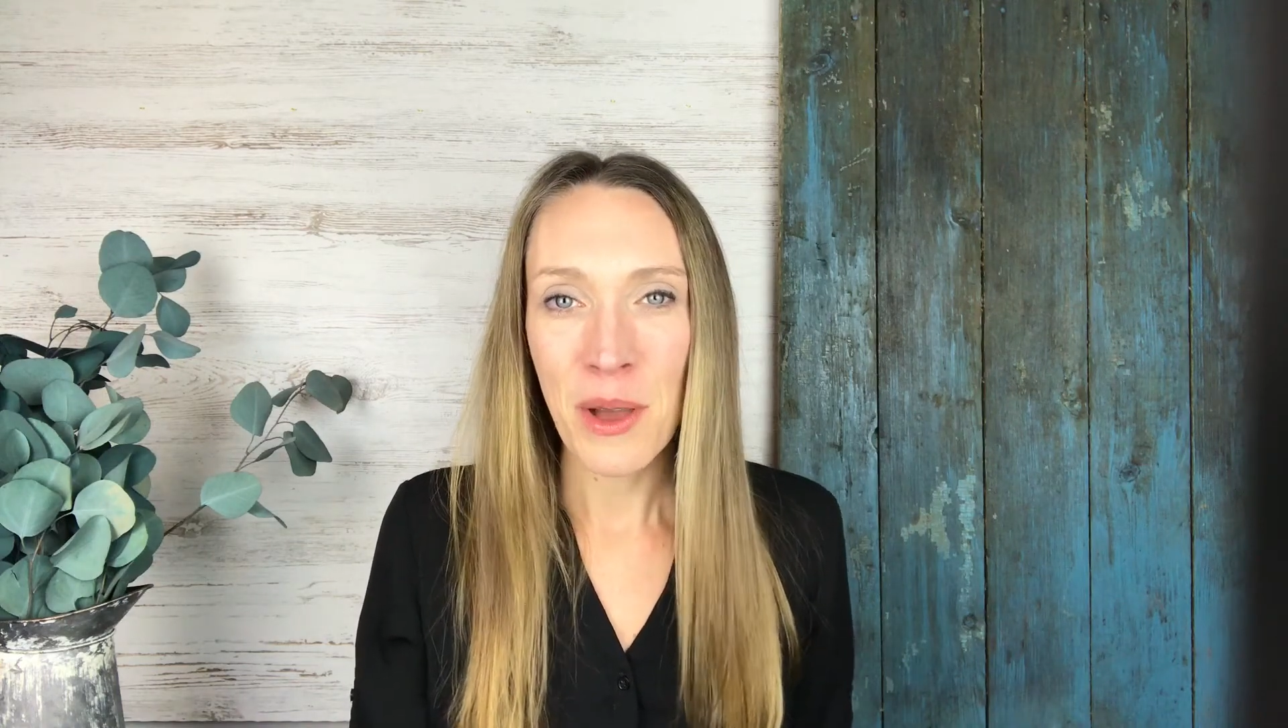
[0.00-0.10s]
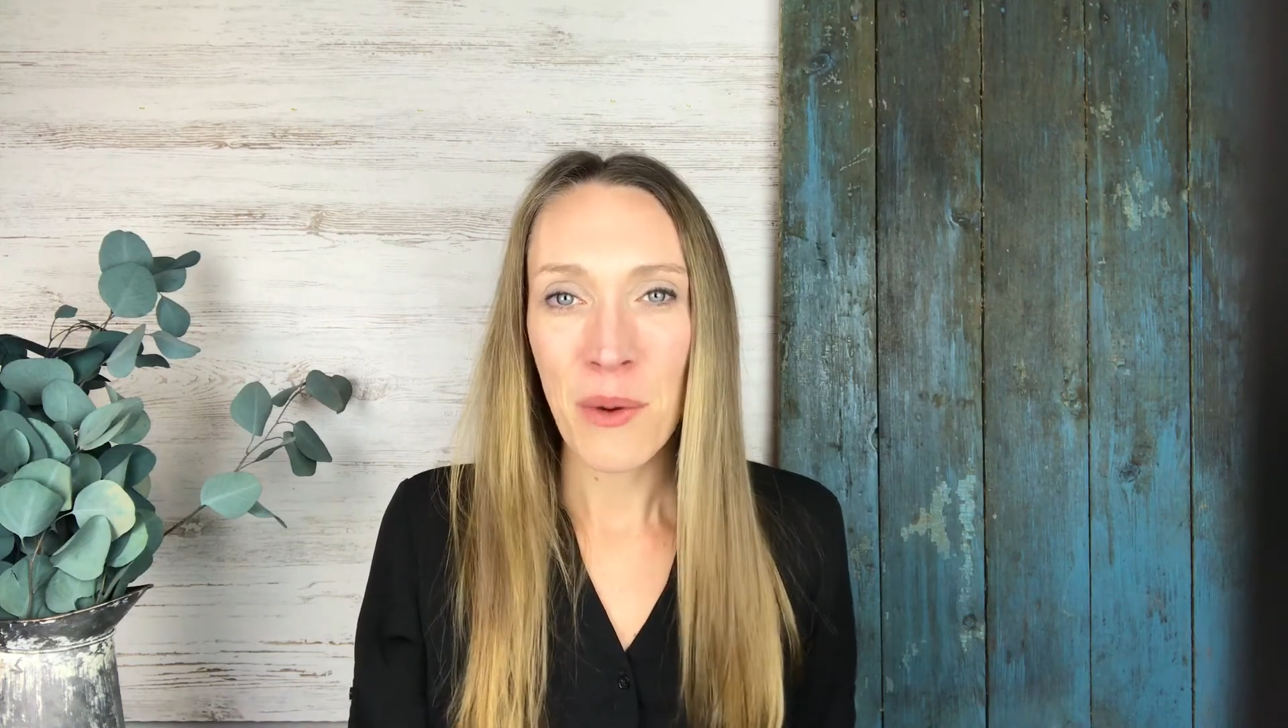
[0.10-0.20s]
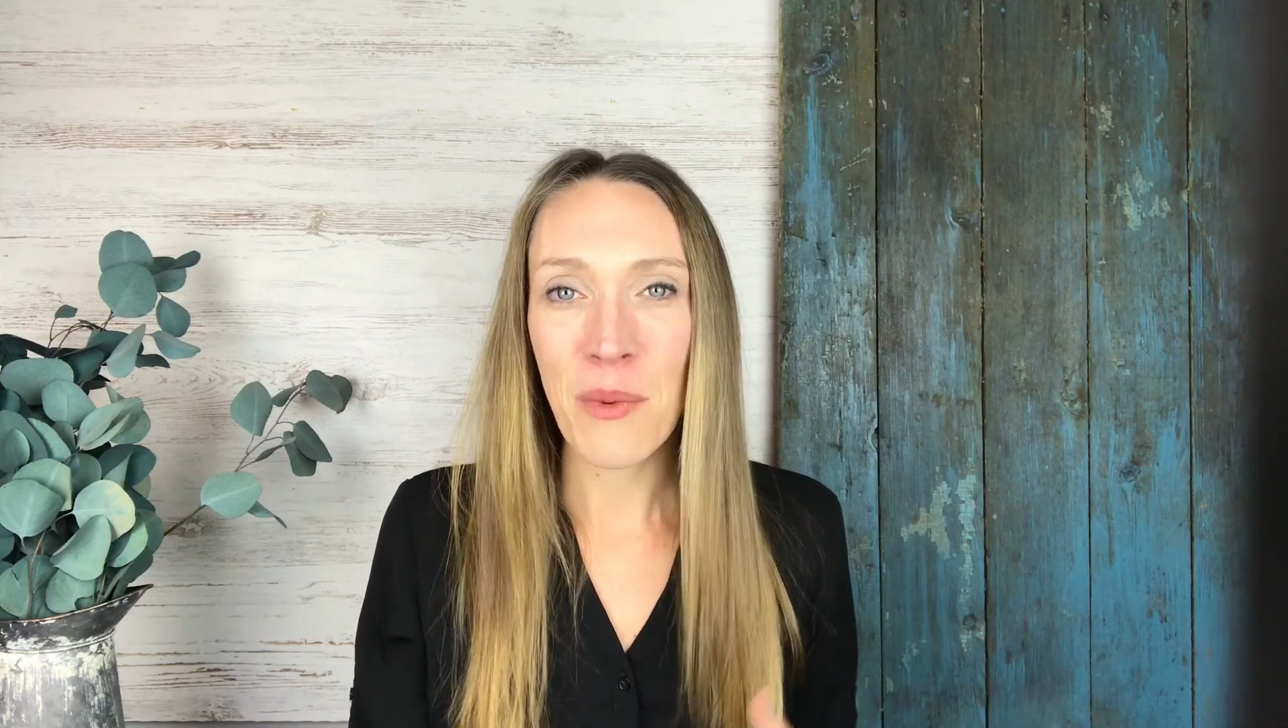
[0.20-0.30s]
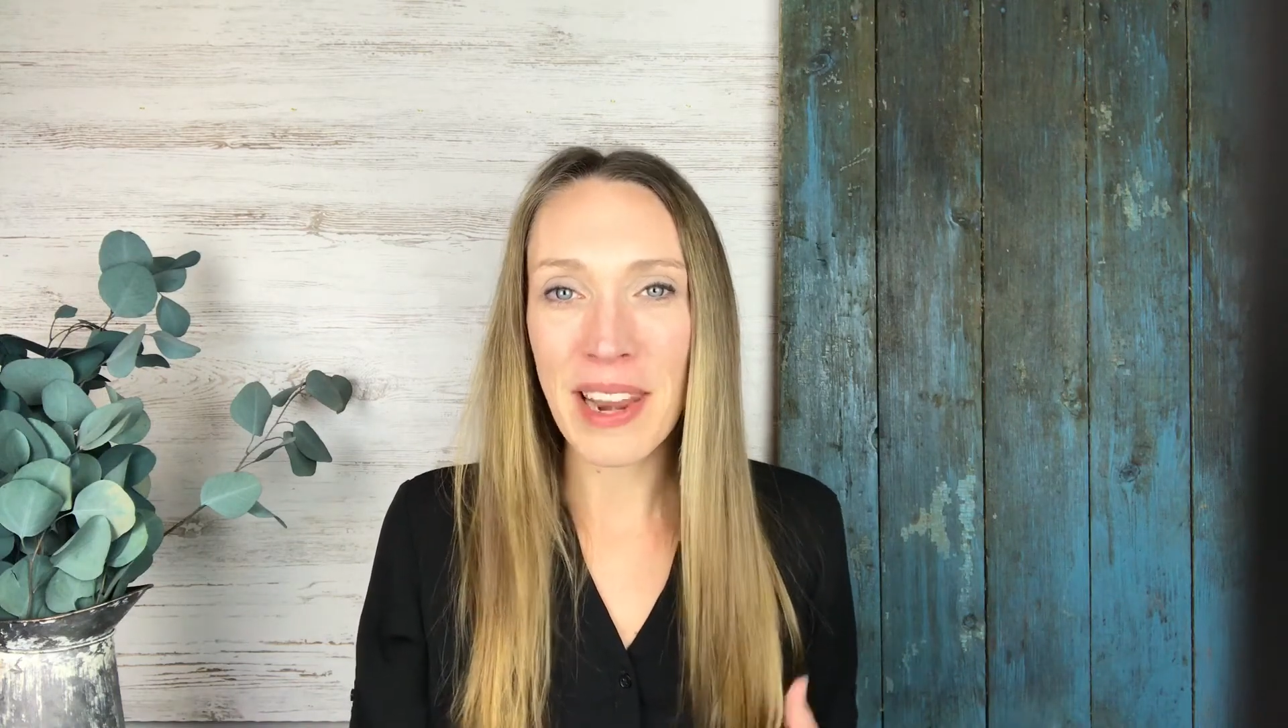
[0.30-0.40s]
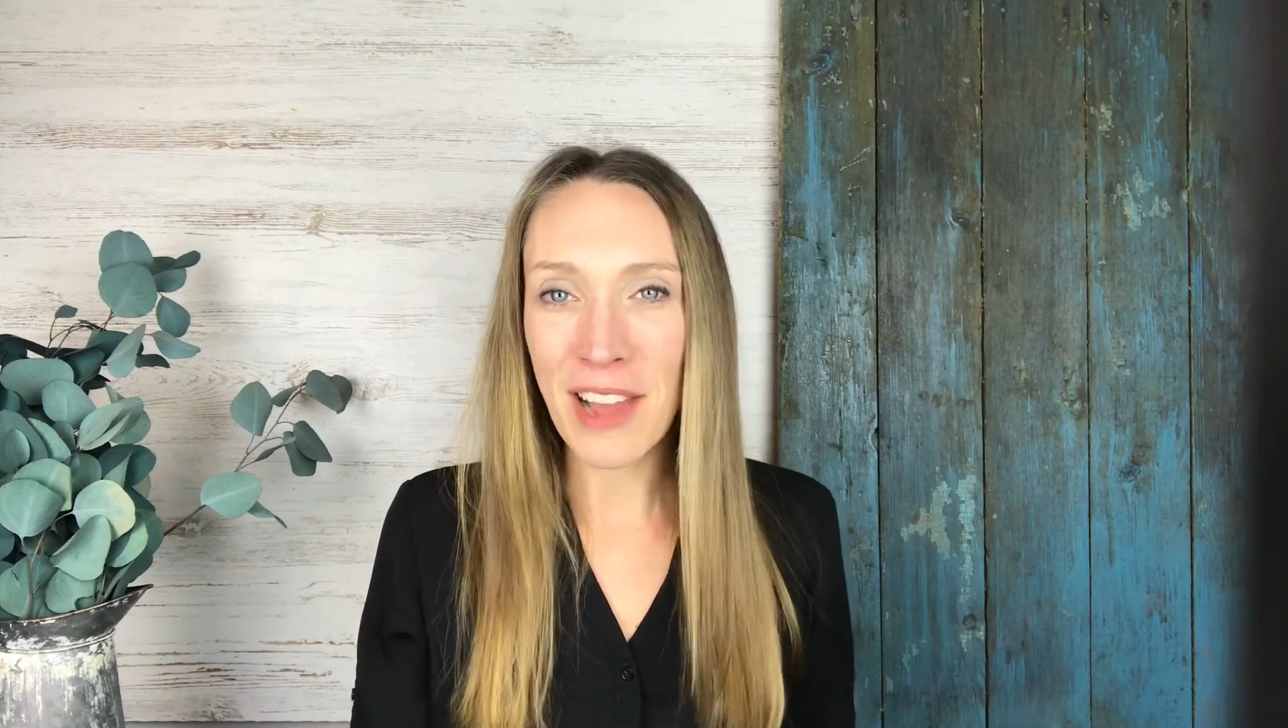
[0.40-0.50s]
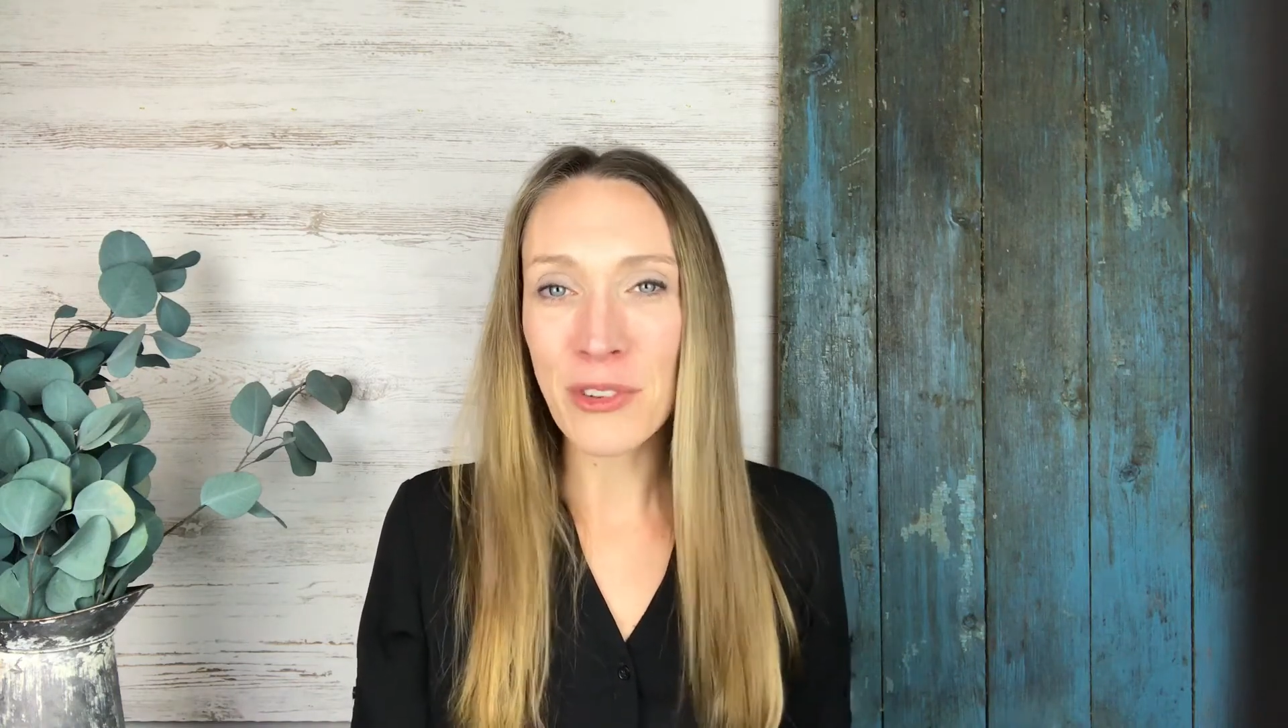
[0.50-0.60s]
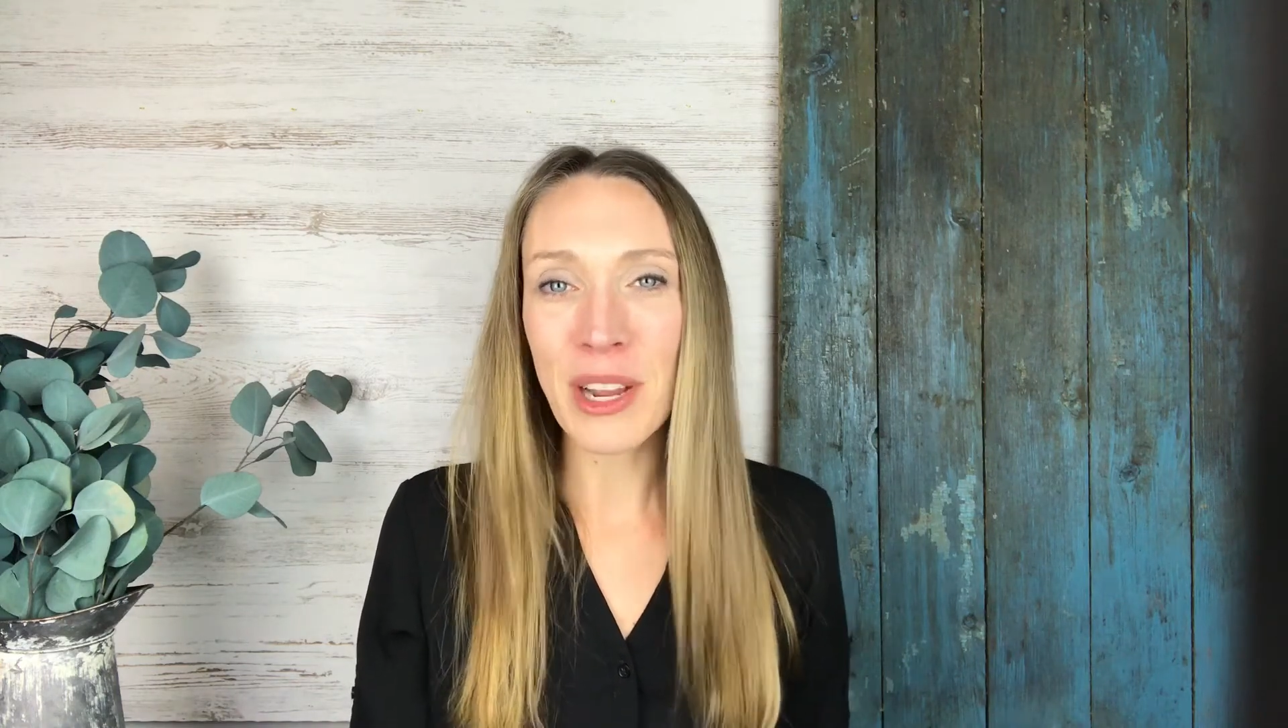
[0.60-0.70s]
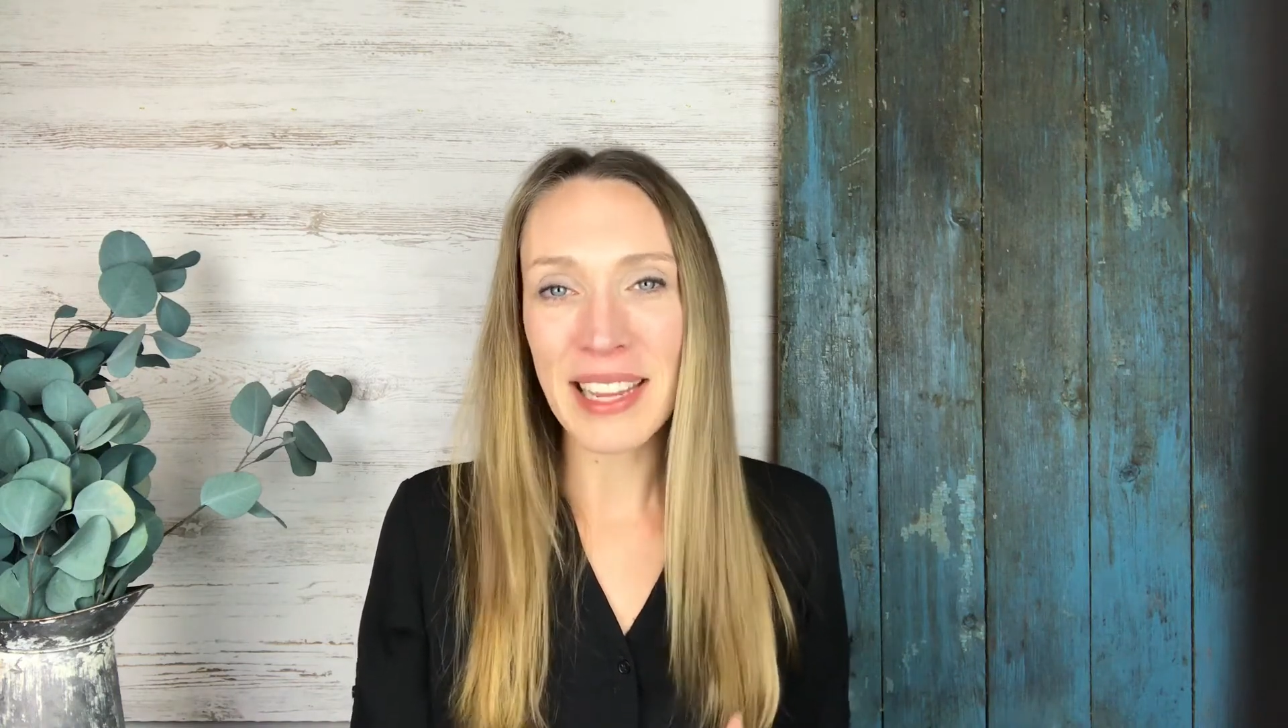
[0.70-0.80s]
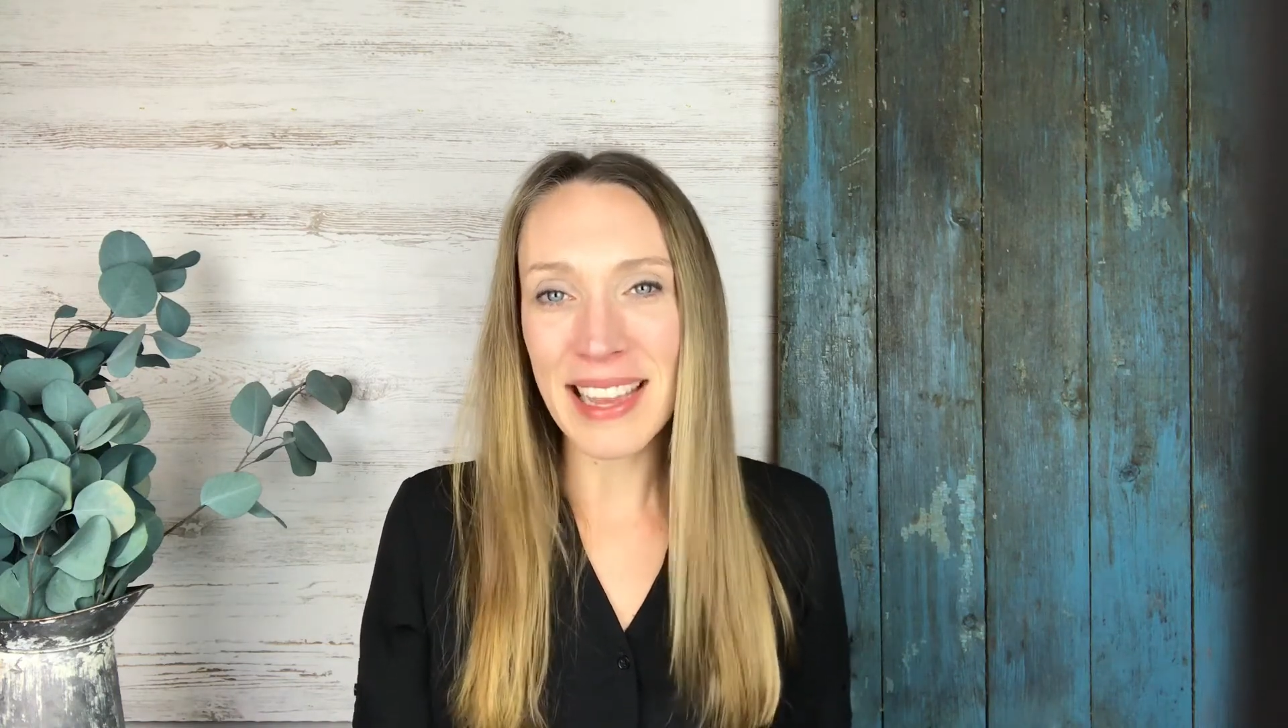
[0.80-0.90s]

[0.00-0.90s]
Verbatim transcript: Whatever it